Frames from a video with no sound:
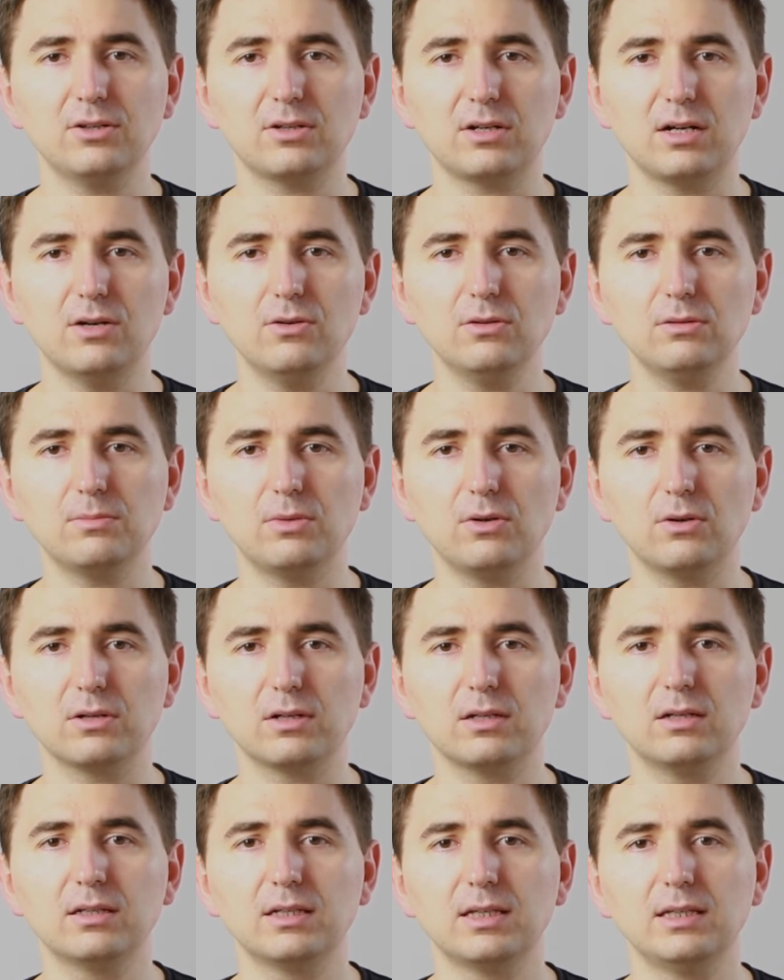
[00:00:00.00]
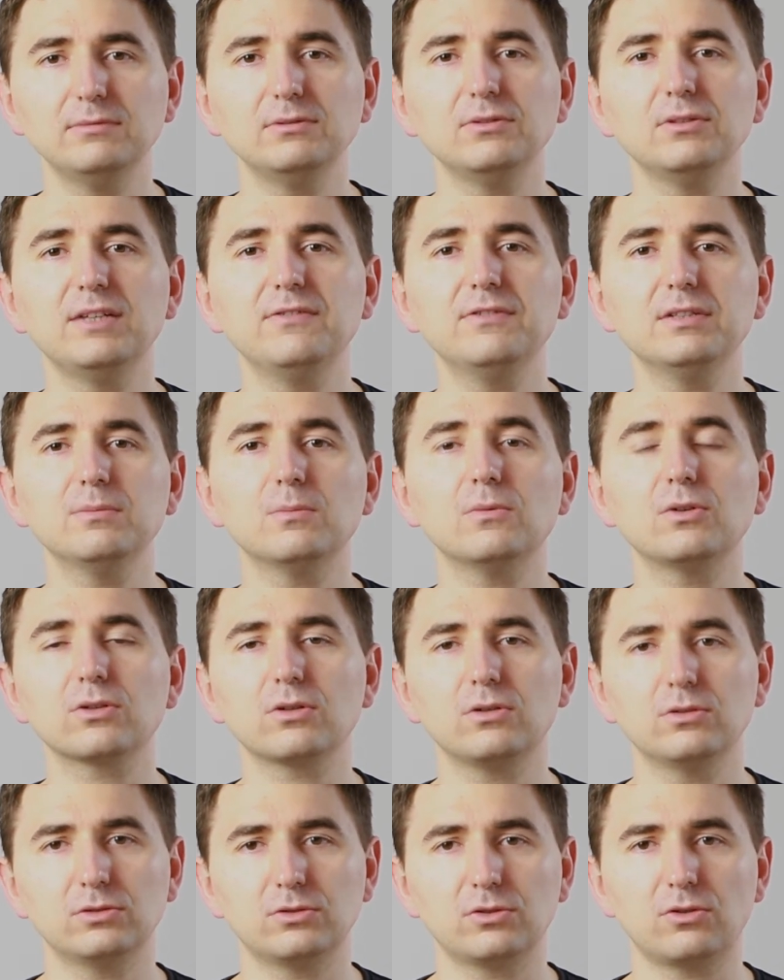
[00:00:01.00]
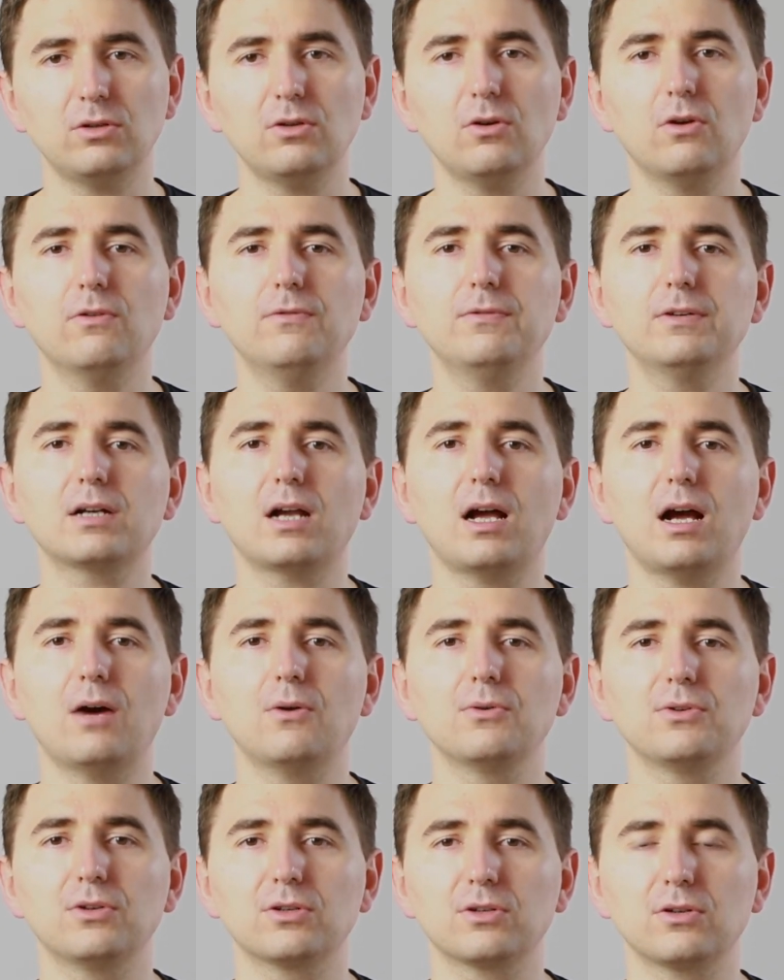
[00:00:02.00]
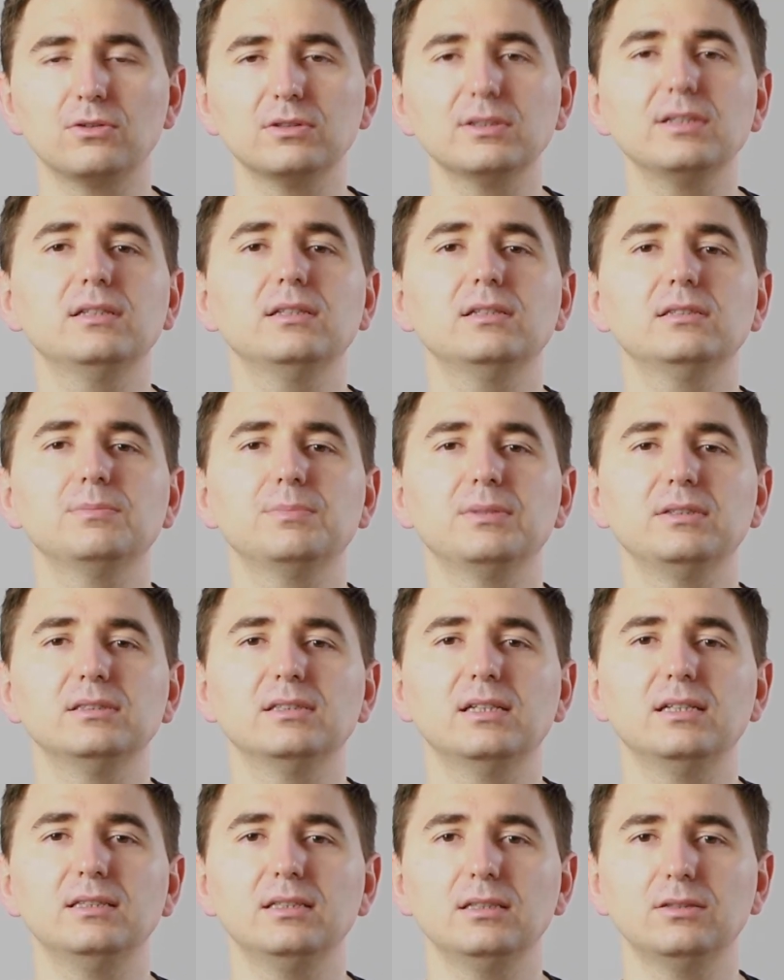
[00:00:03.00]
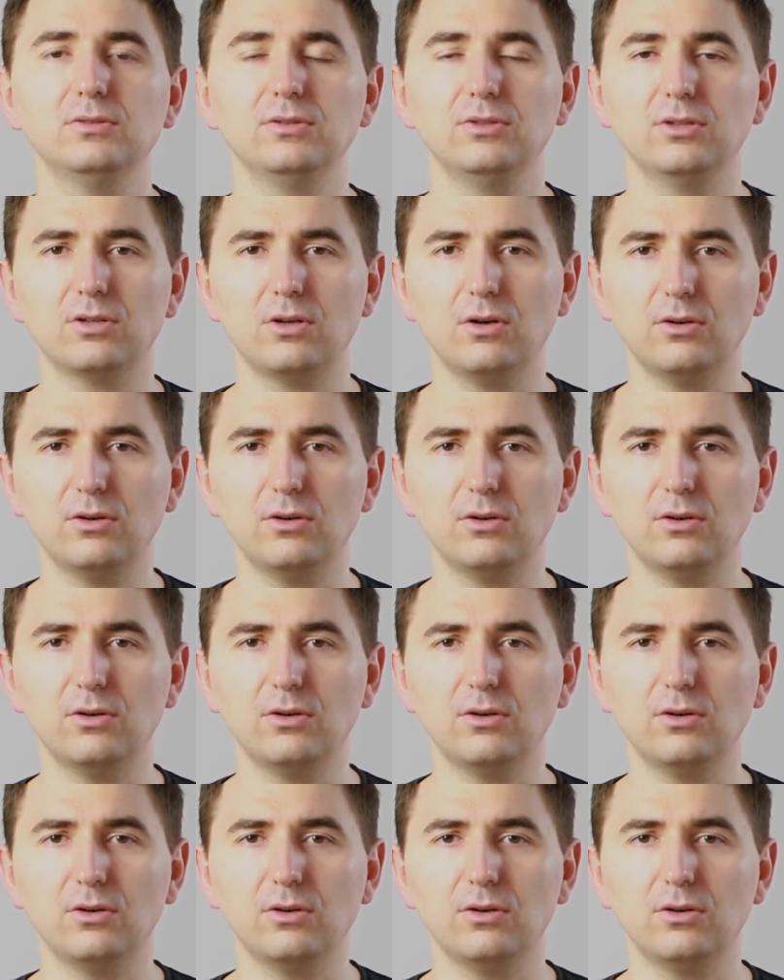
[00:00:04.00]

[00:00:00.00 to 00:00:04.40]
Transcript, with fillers: your own blog gives you even more control over how your content is presented to your